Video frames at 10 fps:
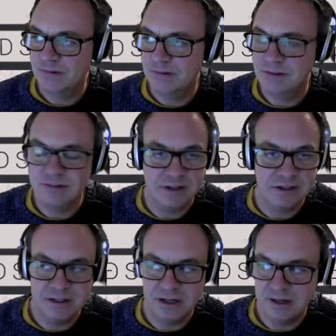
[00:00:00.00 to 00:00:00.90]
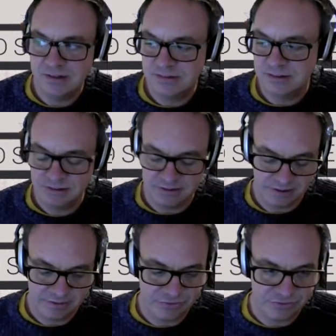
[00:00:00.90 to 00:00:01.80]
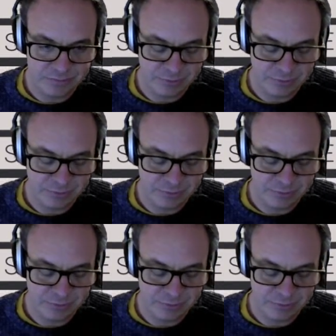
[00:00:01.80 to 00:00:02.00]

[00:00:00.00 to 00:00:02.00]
and it's our last live stream of